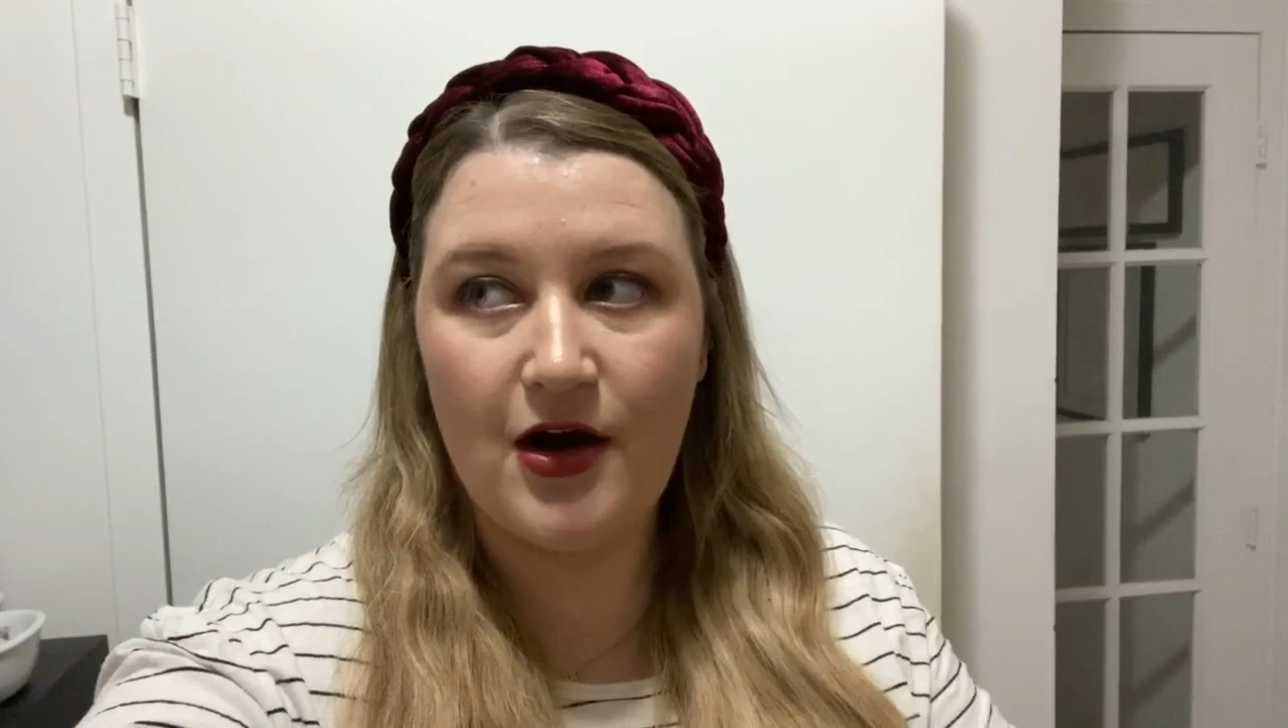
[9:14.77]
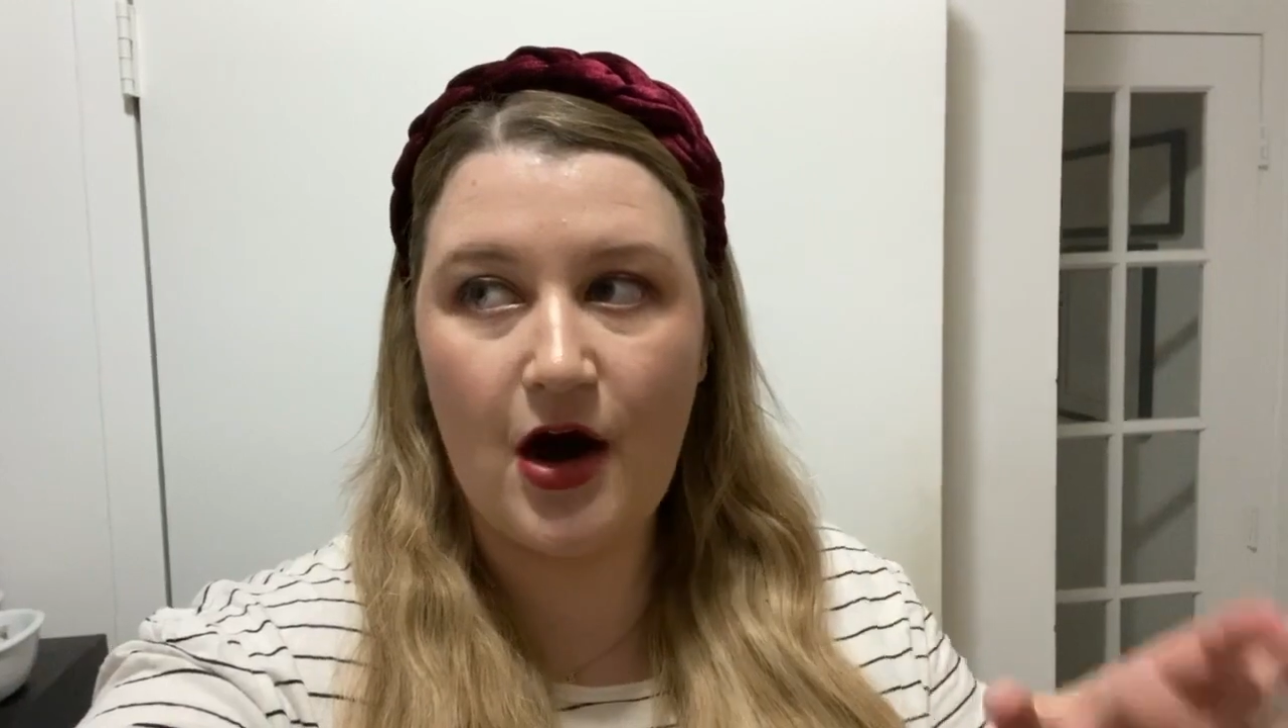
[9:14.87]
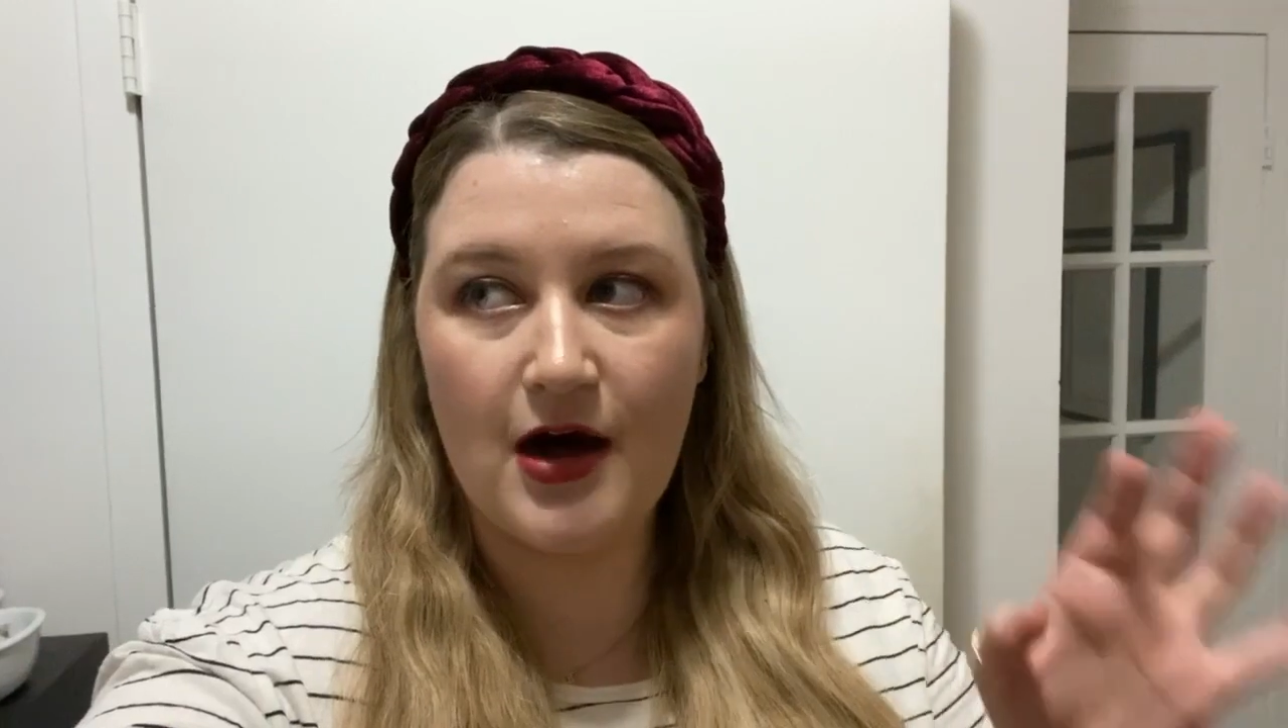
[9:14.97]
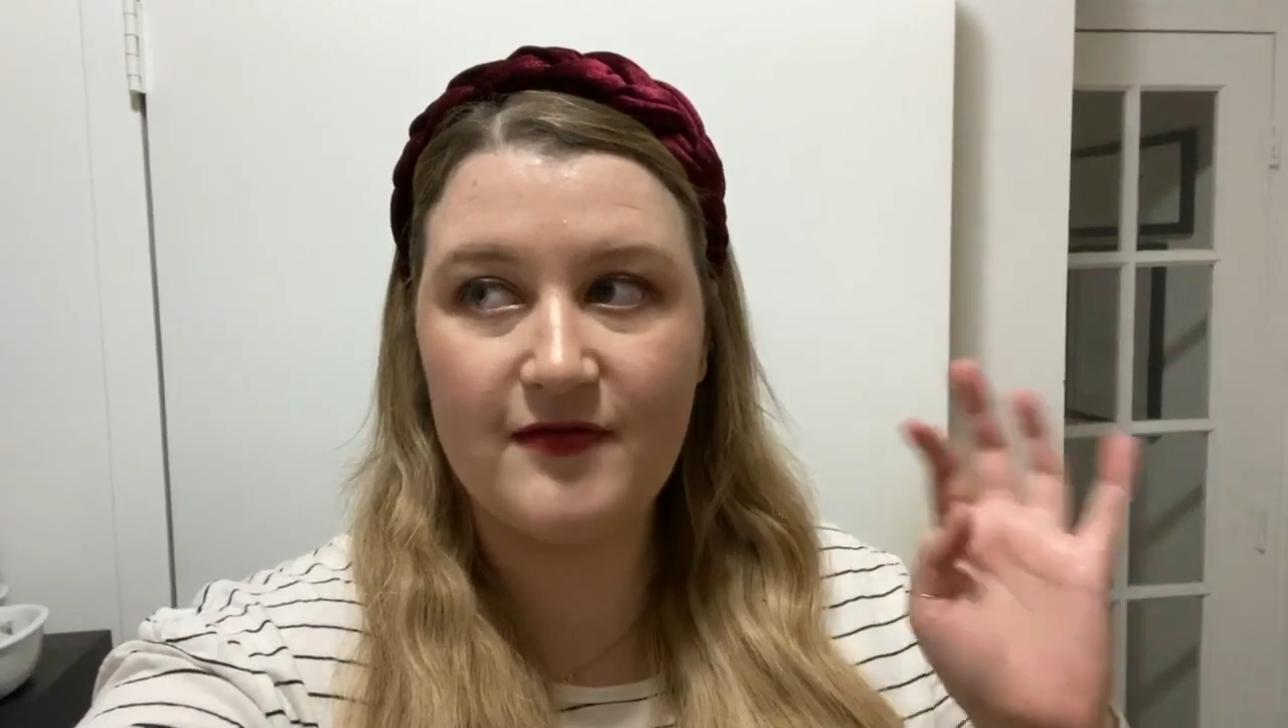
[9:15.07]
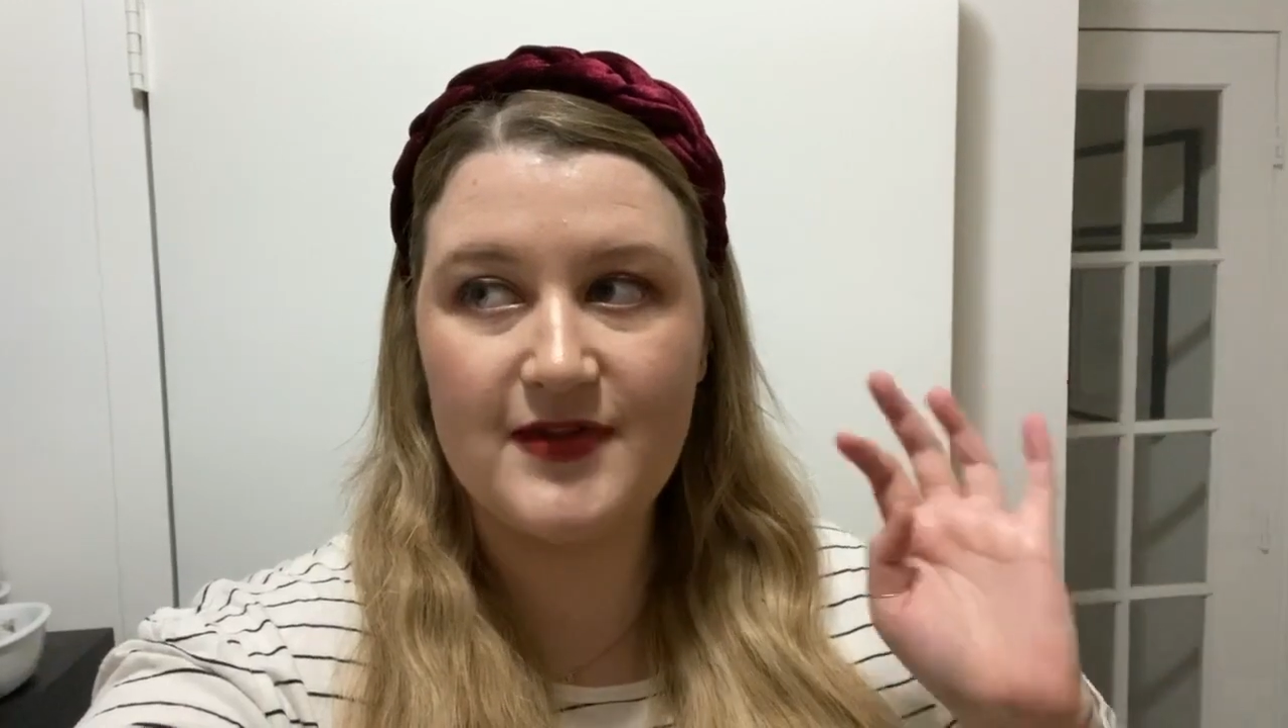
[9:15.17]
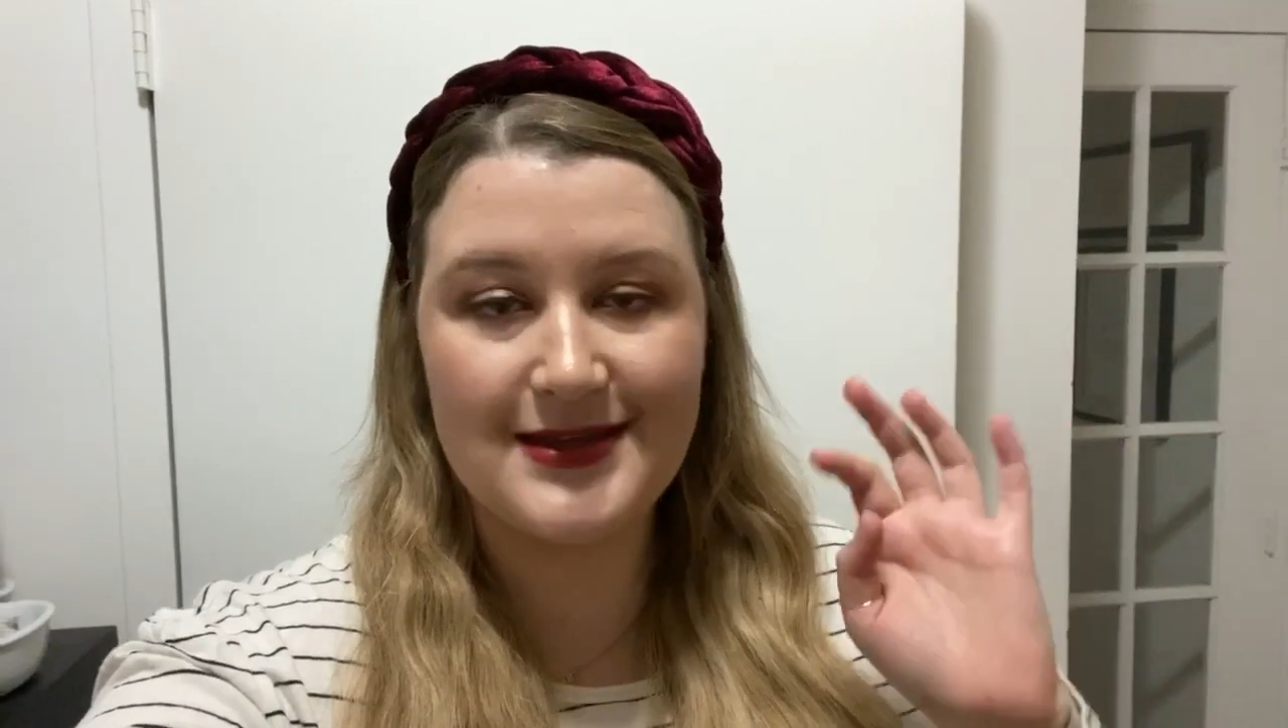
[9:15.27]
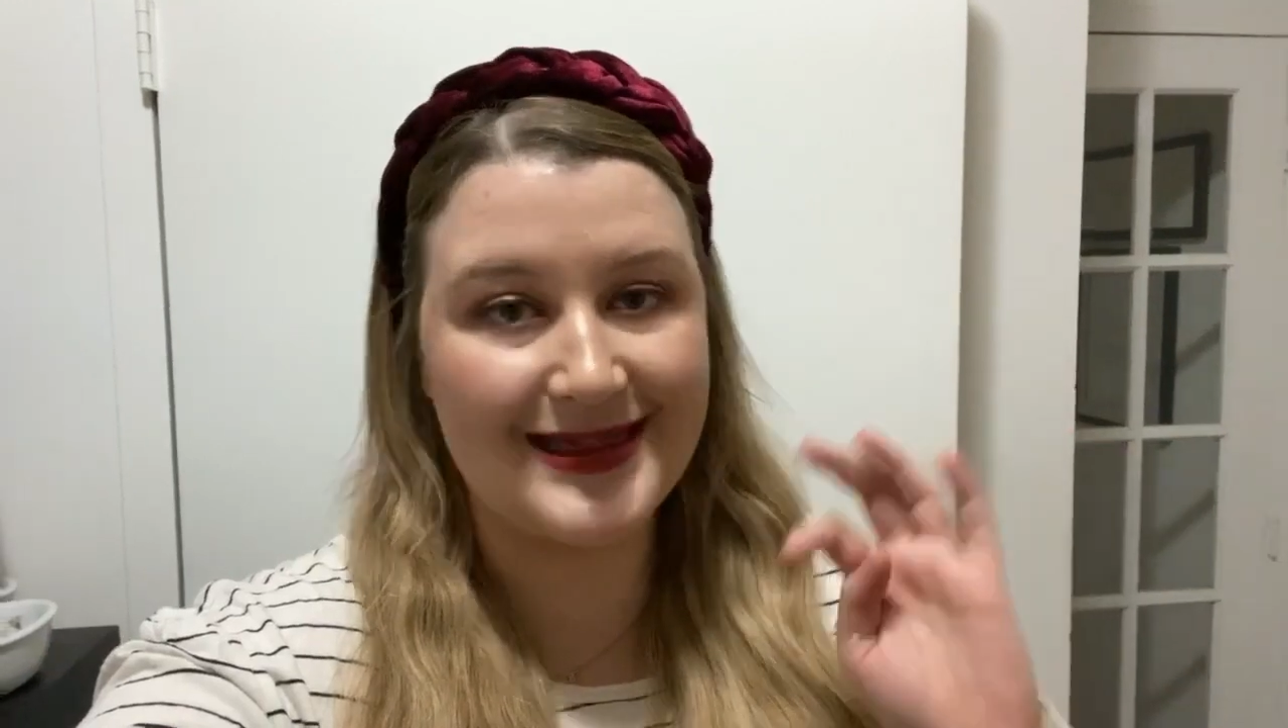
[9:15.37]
all of these